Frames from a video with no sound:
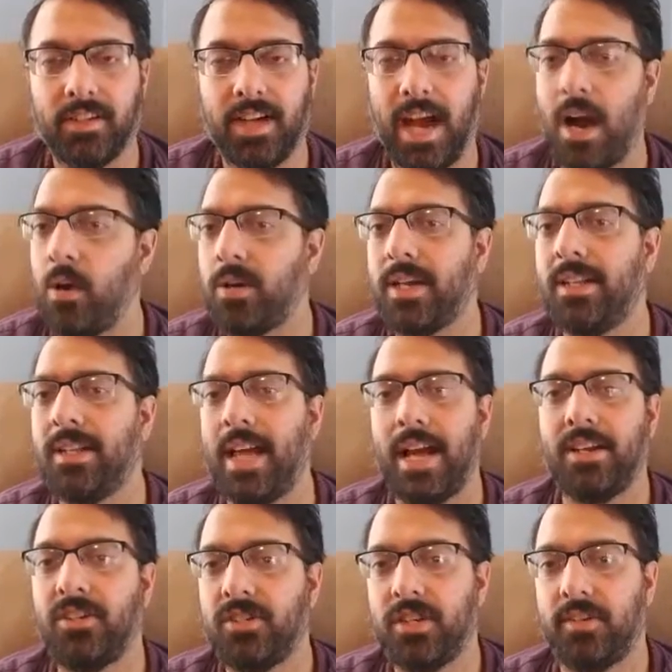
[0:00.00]
How can
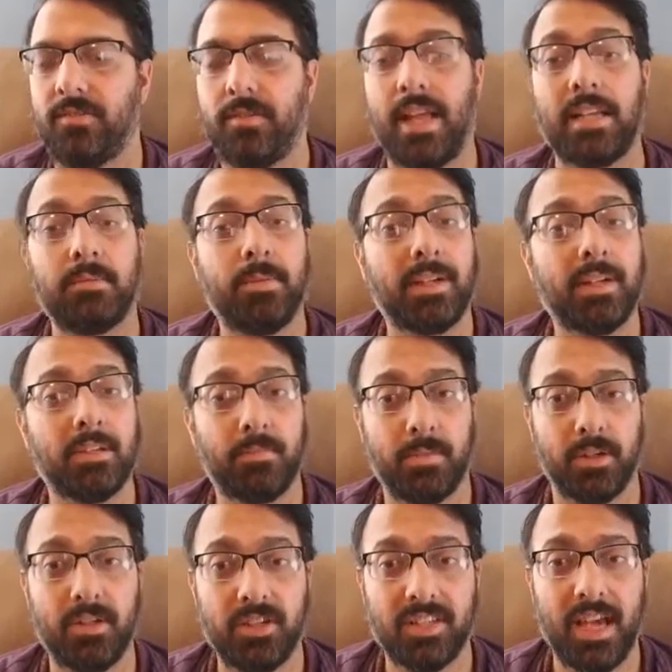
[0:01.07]
that shift? That's because
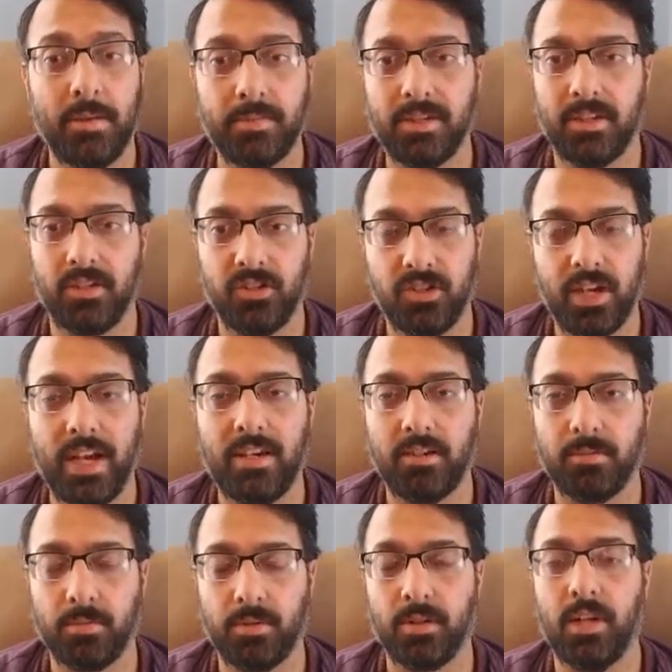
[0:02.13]
perception is
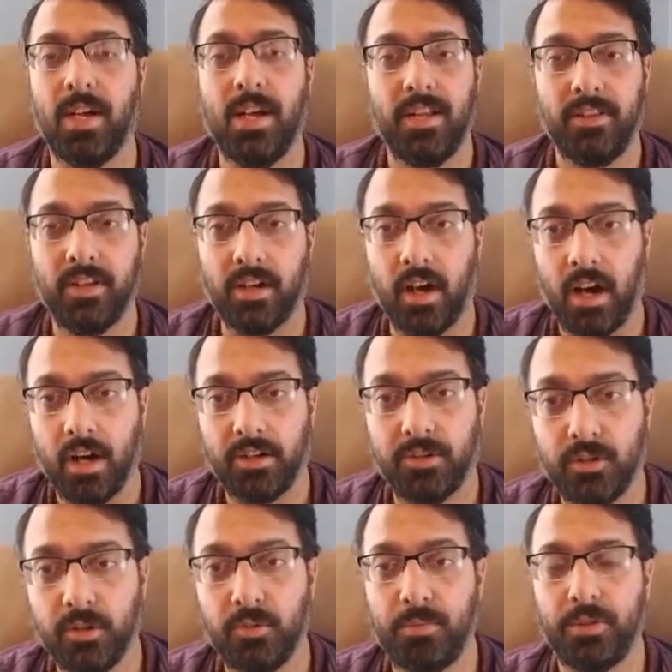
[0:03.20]
changeable. There are
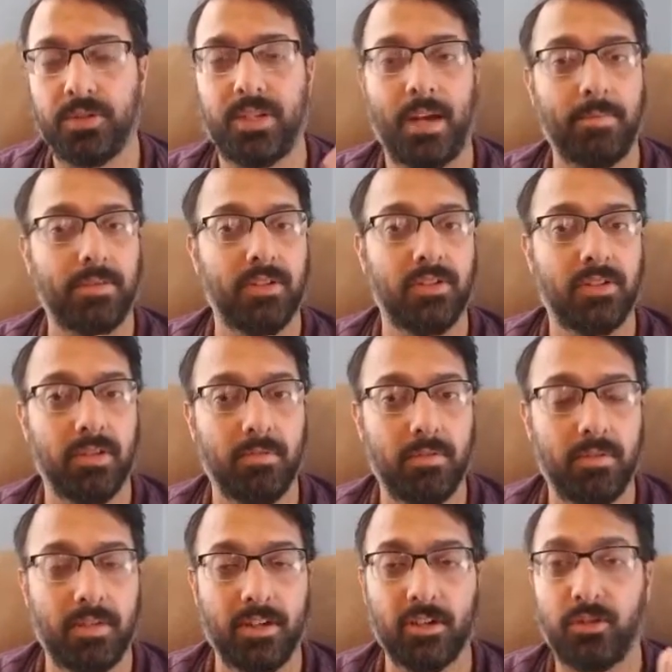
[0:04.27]
true perceptions, and
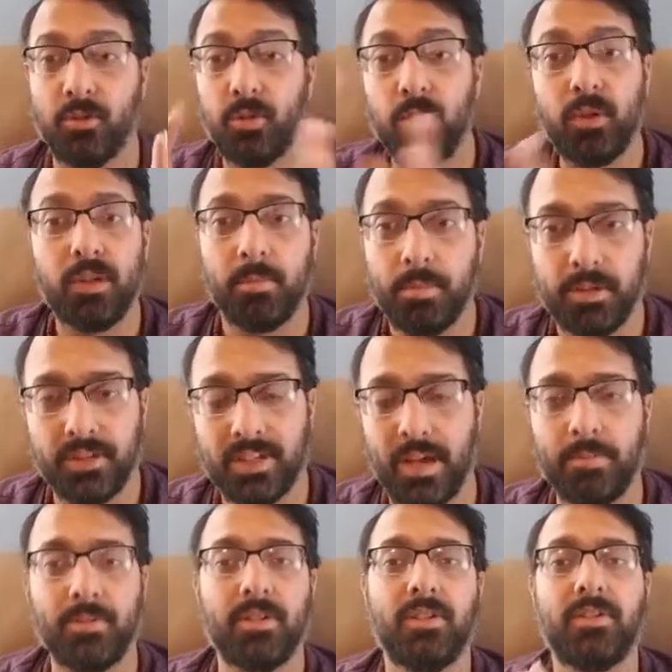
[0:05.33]
there are truer
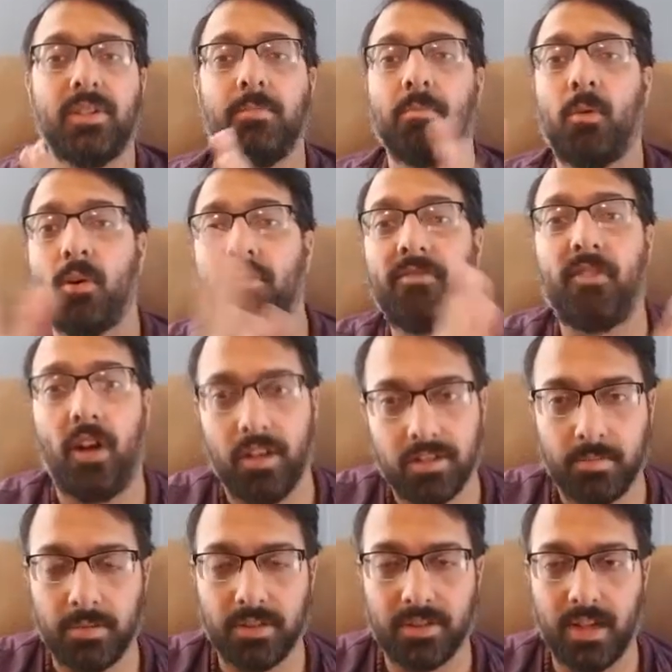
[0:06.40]
perceptions and more false
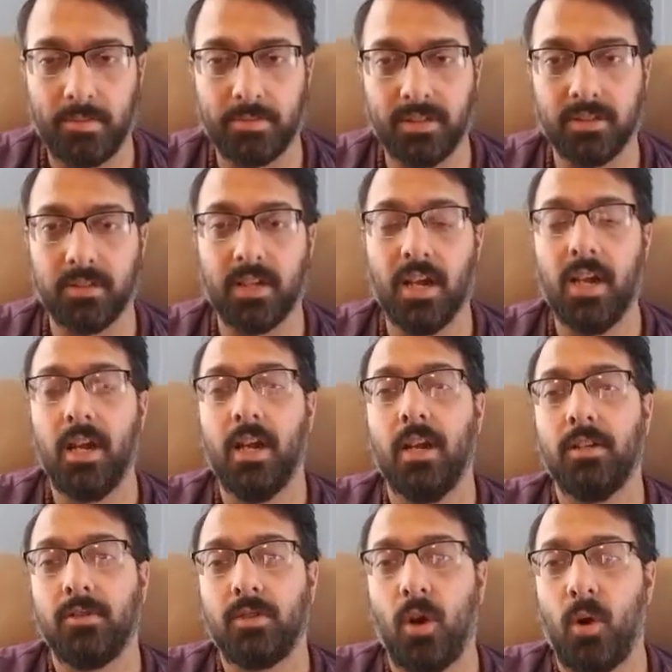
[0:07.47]
perceptions.
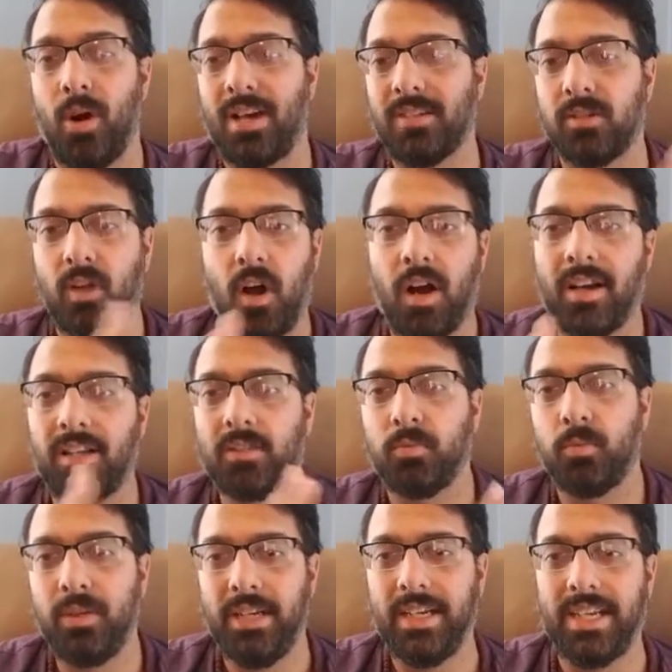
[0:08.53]
So as long as
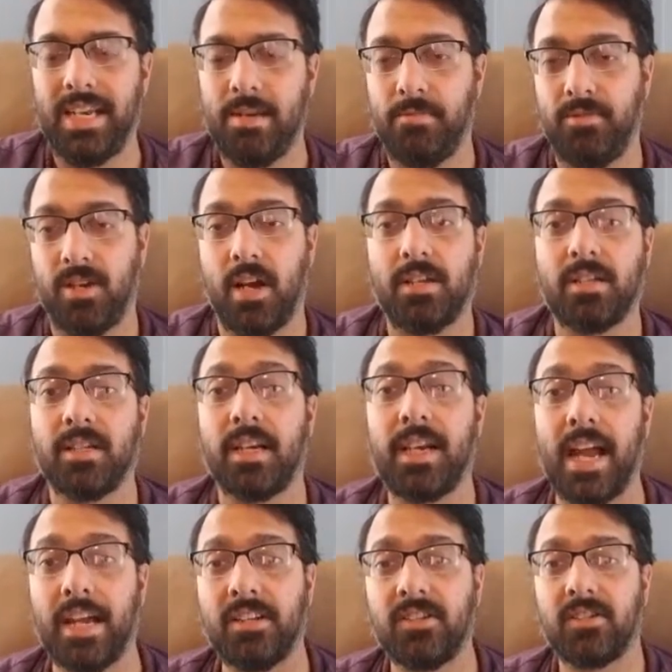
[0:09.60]
we keep judging
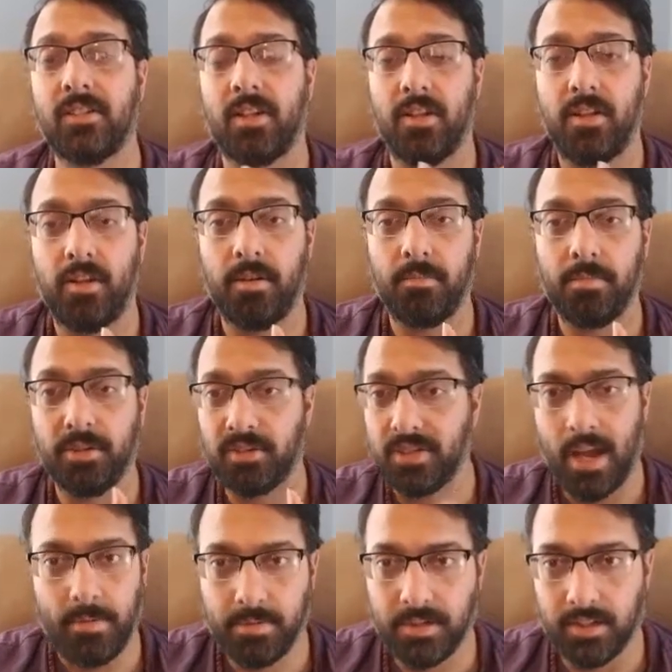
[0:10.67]
against
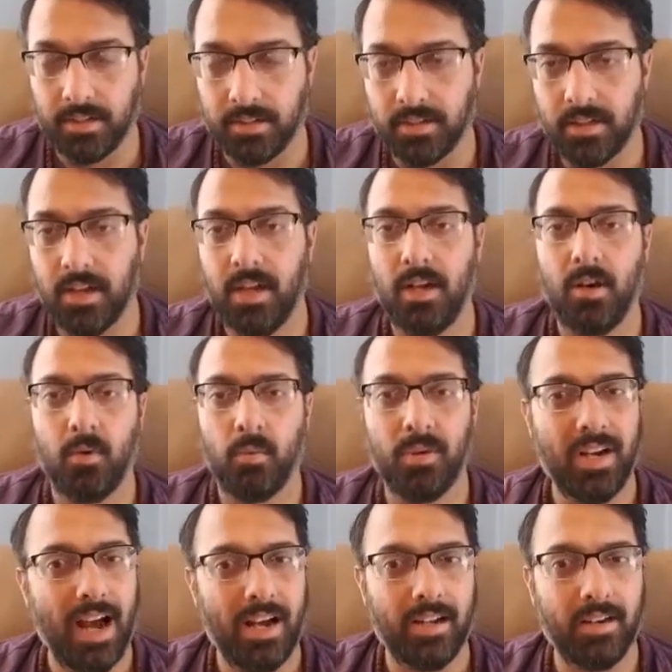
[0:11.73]
perceptions,
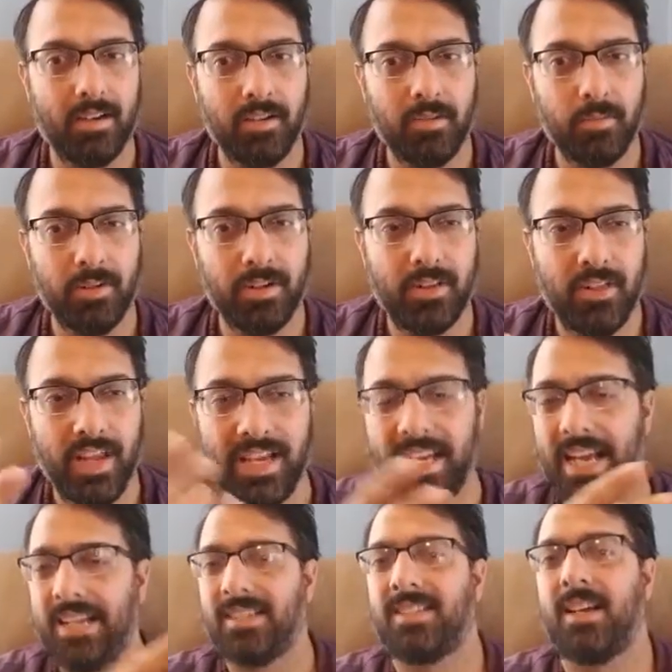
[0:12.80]
we're
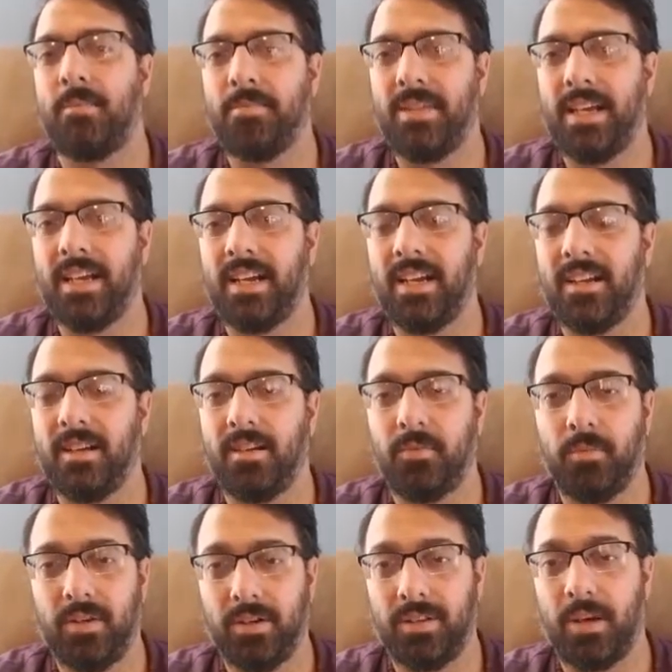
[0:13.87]
thinking something
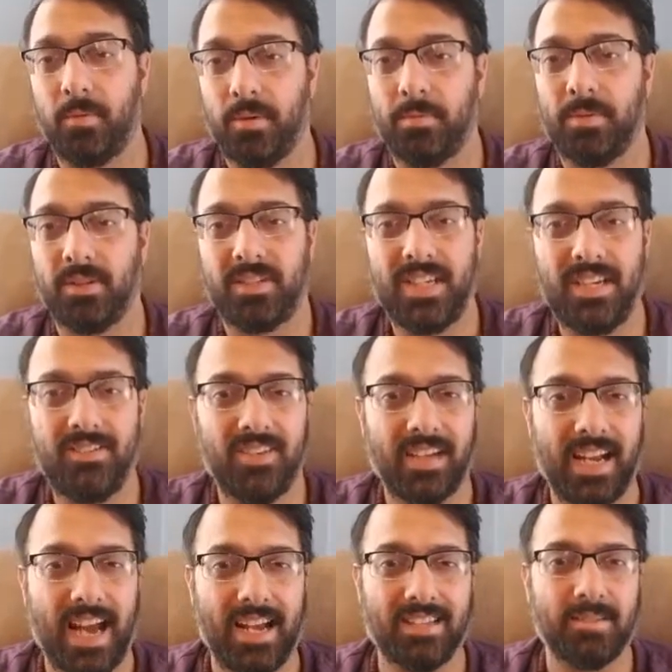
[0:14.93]
that we're perceiving
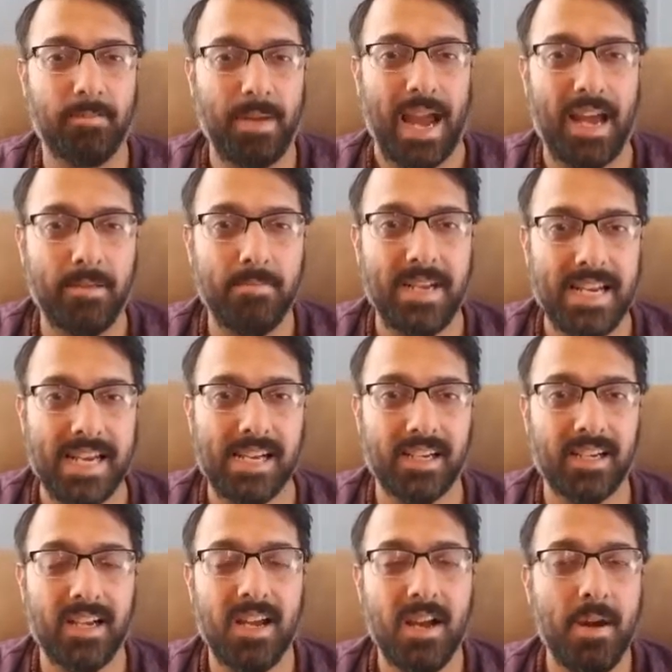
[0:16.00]
has a bad meaning,
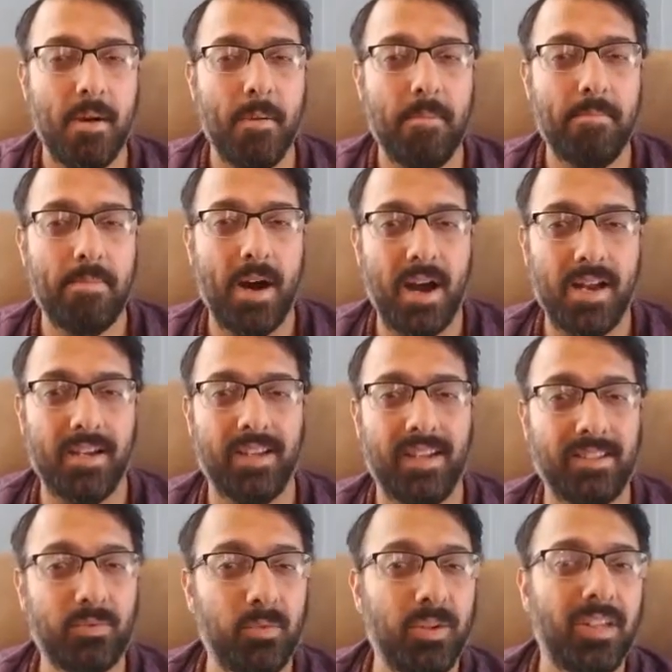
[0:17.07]
but
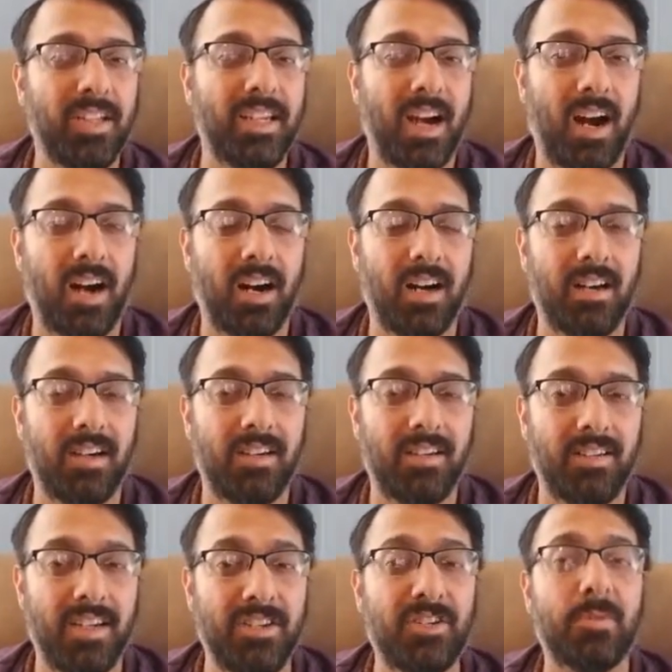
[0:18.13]
it's really our
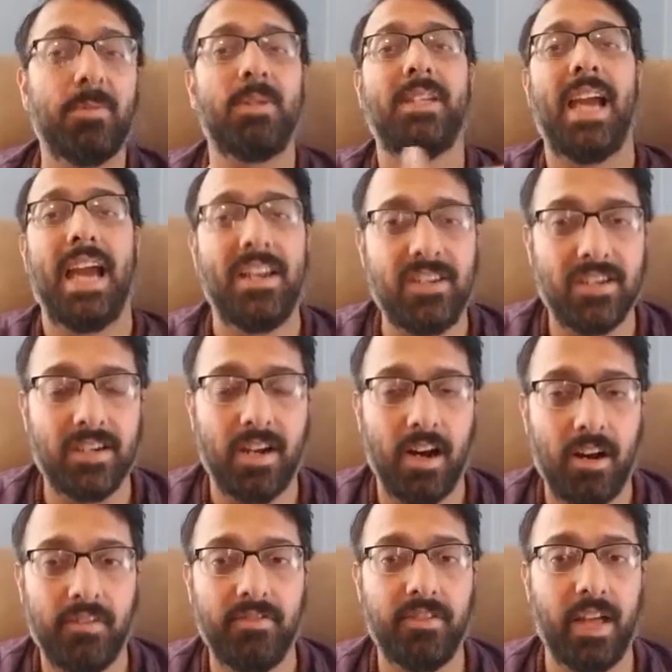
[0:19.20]
interpretation
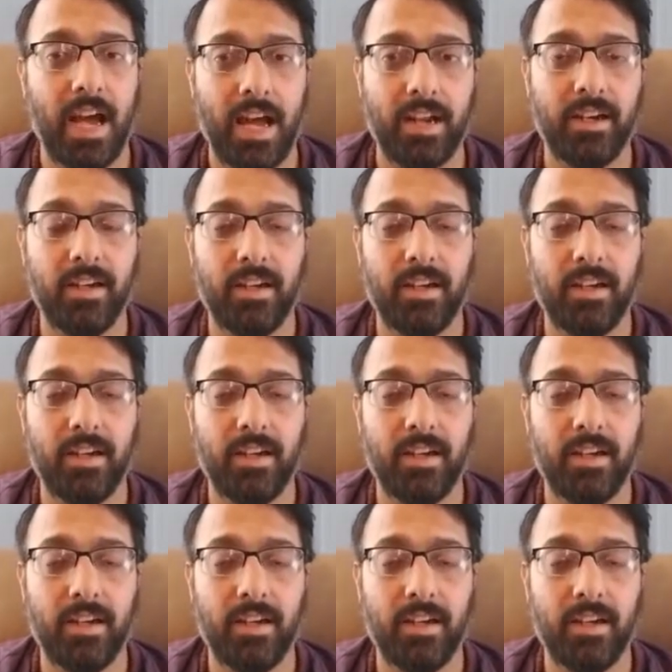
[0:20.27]
of that